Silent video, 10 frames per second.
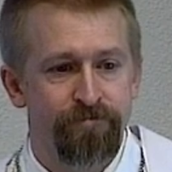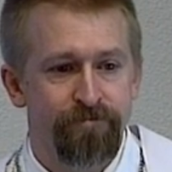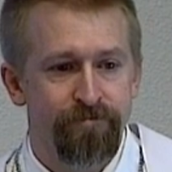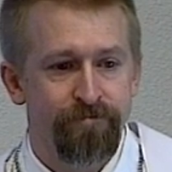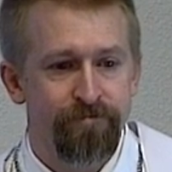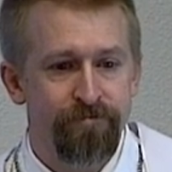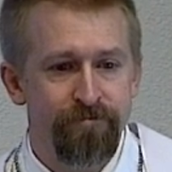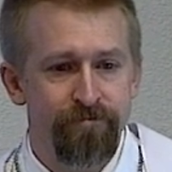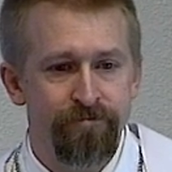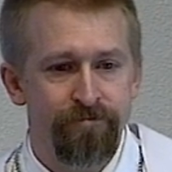
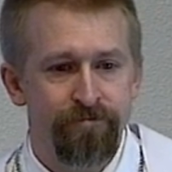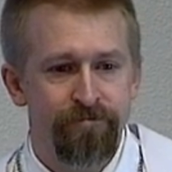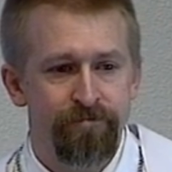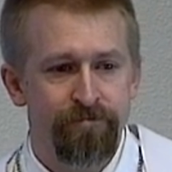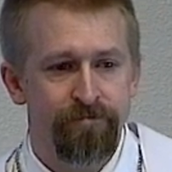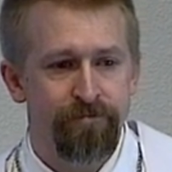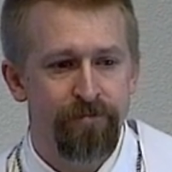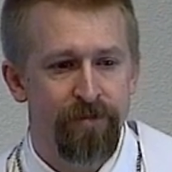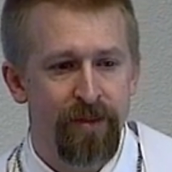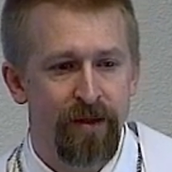
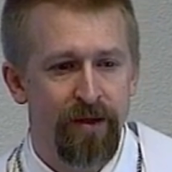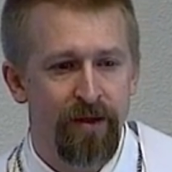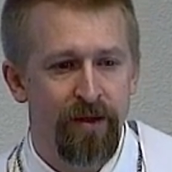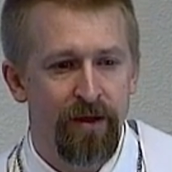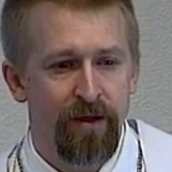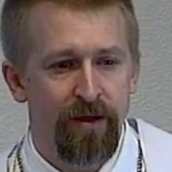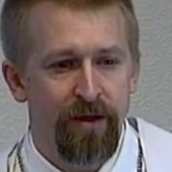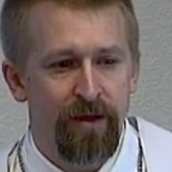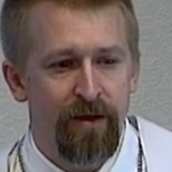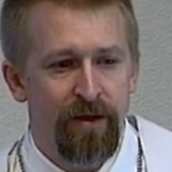
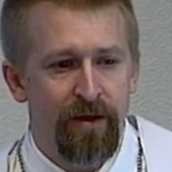(silence)